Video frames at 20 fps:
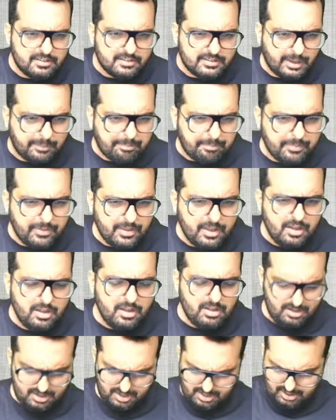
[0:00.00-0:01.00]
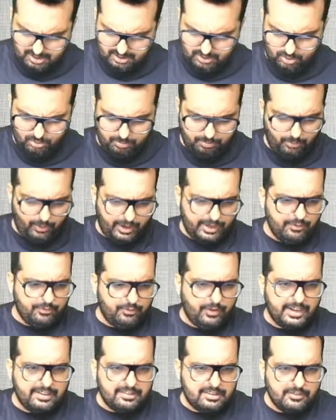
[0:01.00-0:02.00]
step?
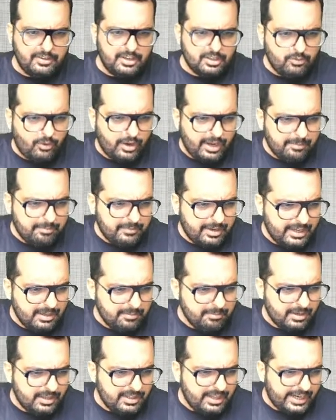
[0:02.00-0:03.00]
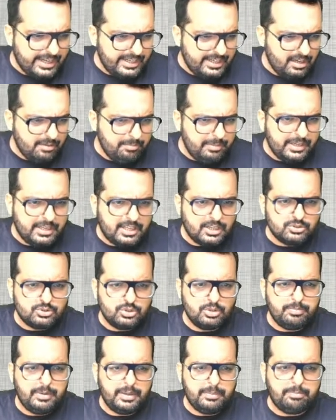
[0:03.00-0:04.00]
2.57 is what I'm getting, but the ideal beta
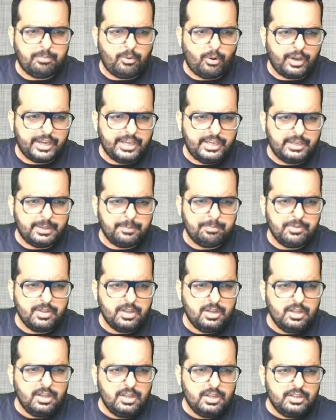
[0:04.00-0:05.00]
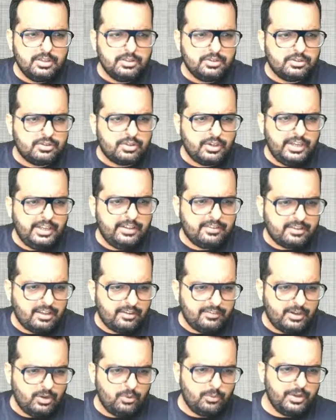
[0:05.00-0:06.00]
should be
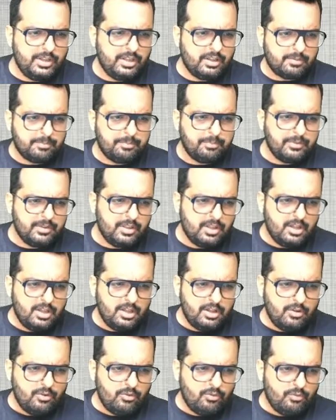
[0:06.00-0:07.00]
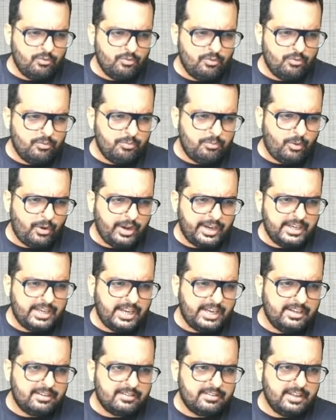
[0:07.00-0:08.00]
0.37 over here.
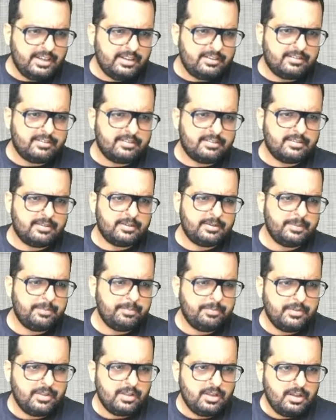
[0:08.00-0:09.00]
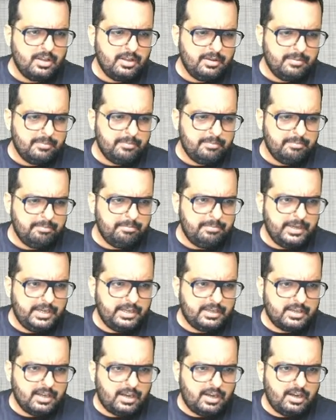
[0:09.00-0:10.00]
0.86
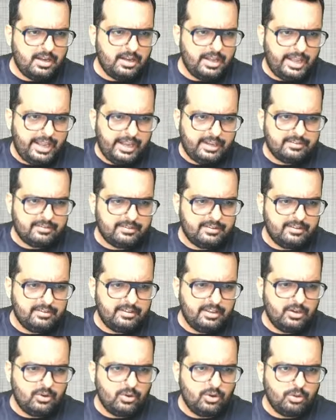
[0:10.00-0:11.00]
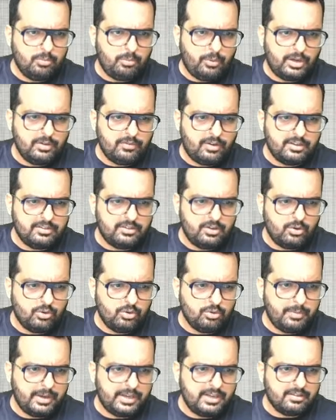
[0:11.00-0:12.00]
beta x is equal to
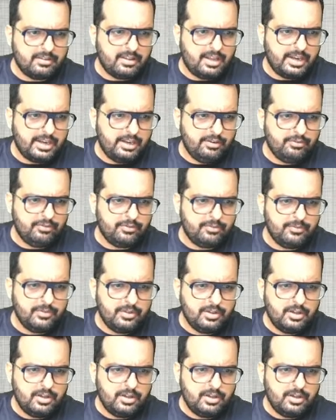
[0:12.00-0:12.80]
0.102 minus RF.